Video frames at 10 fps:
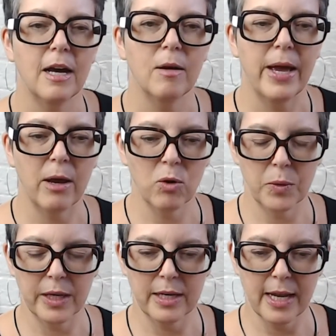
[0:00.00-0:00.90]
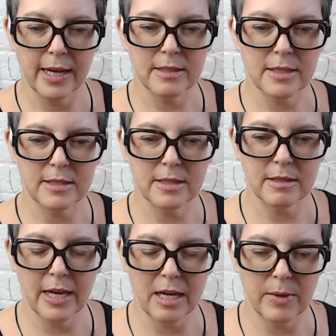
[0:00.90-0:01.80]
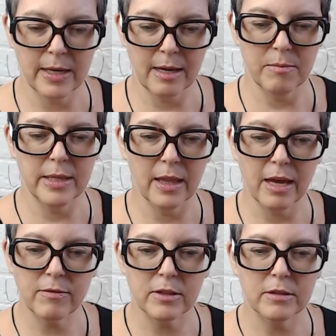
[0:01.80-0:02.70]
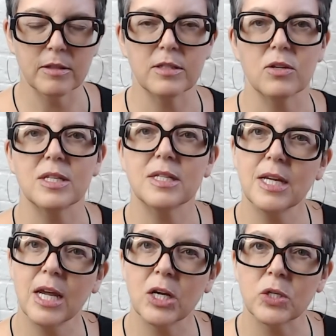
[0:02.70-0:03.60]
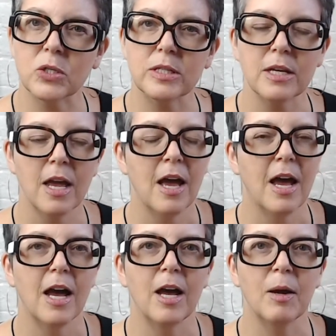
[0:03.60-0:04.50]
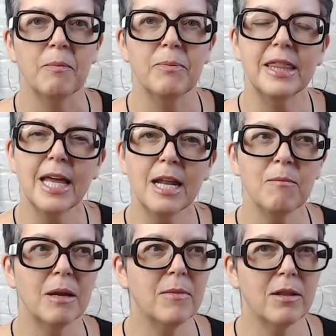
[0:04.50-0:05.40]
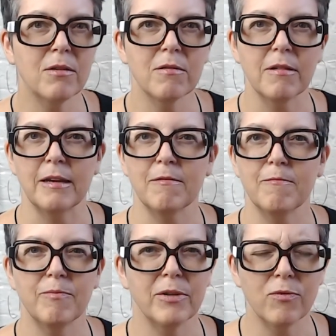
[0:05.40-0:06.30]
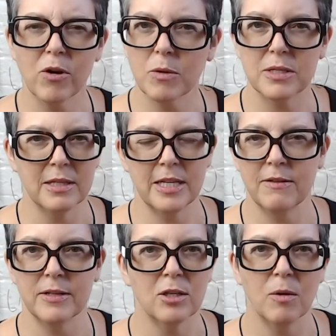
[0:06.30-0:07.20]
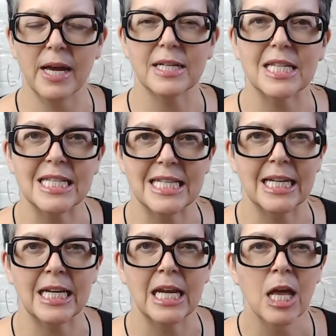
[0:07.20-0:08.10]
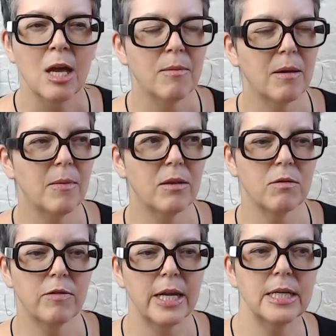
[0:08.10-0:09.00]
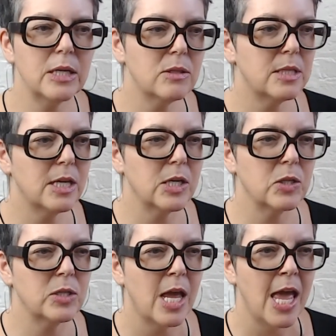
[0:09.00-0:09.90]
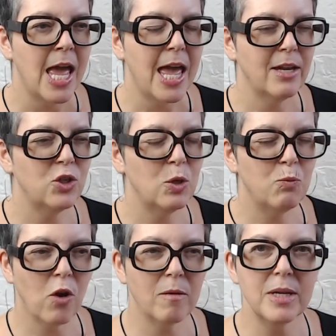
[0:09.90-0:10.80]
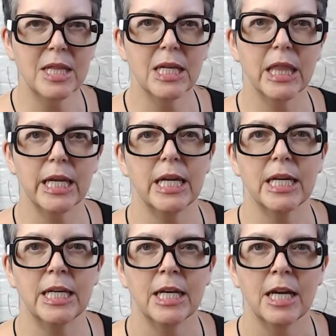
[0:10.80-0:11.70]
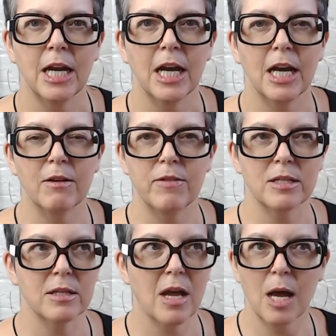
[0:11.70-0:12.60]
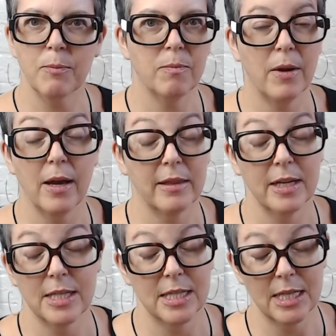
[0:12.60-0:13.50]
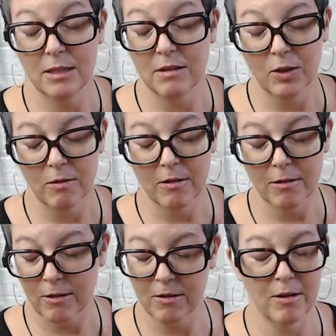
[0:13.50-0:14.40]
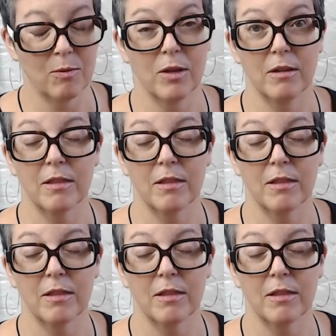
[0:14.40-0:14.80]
how it would connect, because it came in at mid-level, so the stairs. But then my mother, before I was leaving to go back to the city, my mother ran downstairs and she brought me the lid of this copper pot that I'd seen her cooking with